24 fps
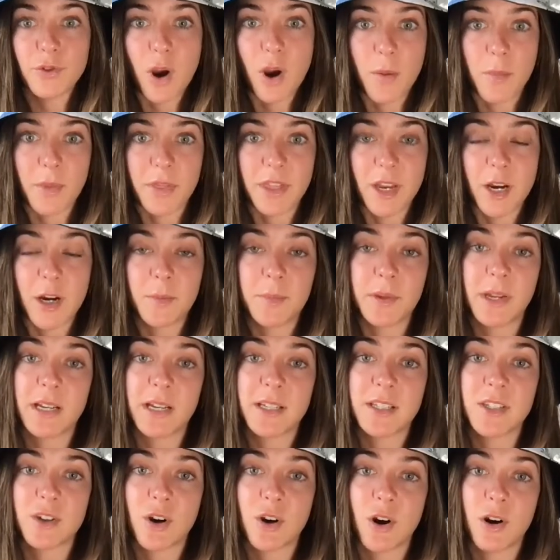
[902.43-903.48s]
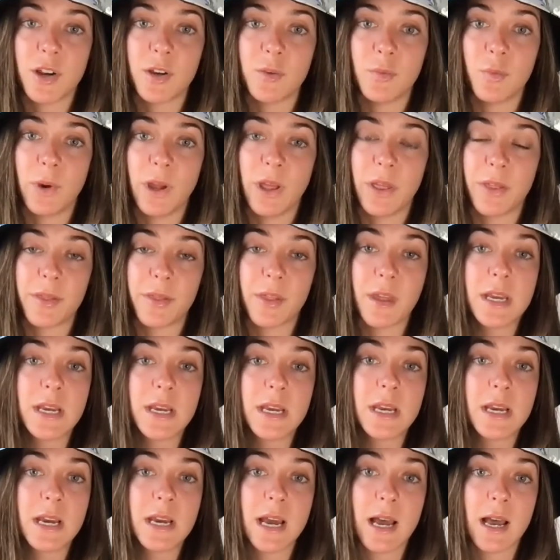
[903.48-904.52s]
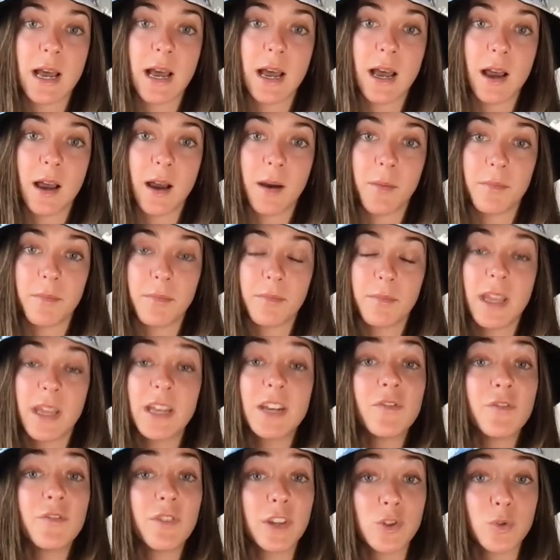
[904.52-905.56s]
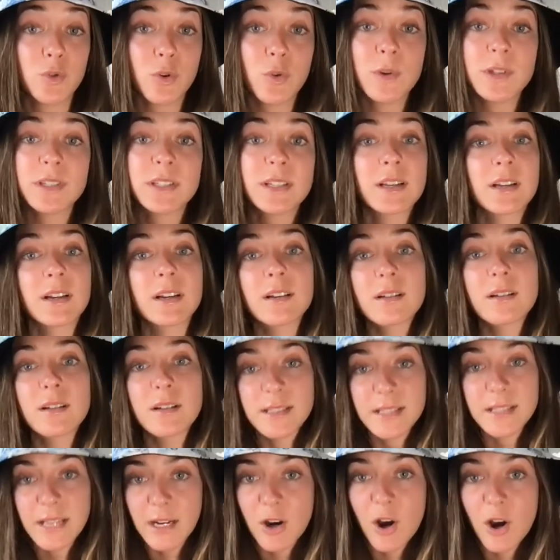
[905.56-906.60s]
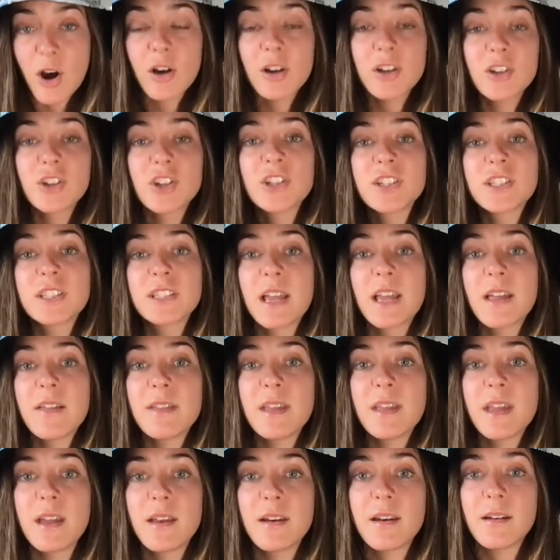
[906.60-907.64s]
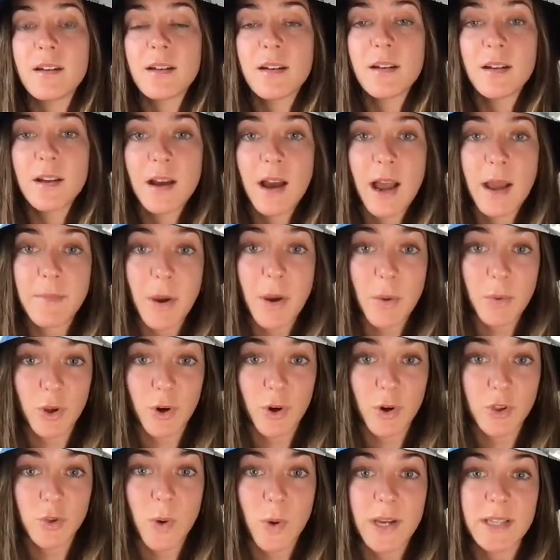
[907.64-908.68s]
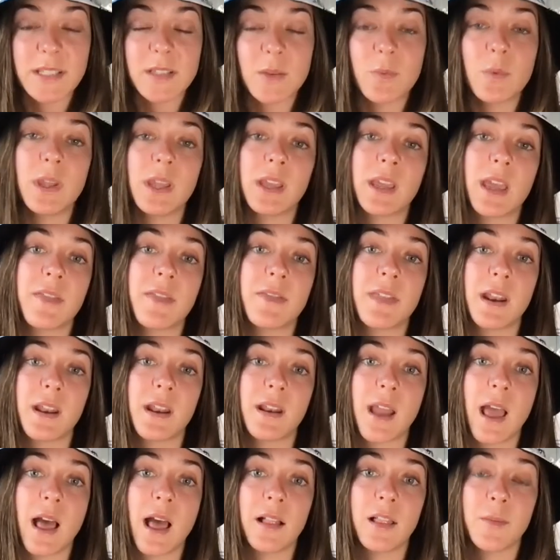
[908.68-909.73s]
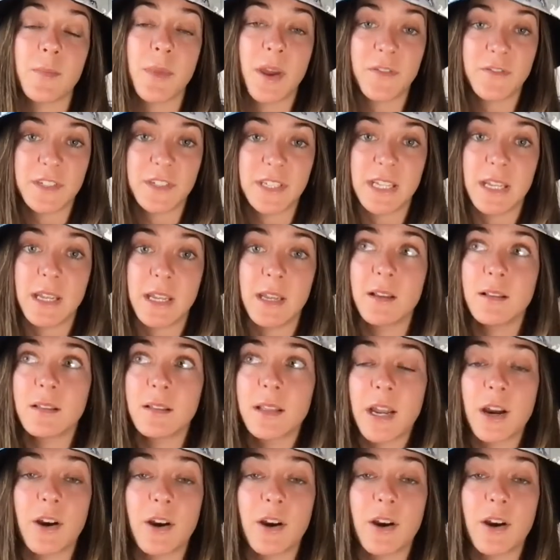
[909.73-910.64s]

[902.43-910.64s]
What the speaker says: trauma therapy, I started with individual was a psychologist, and then I met with her twice a week, and then an LMFT,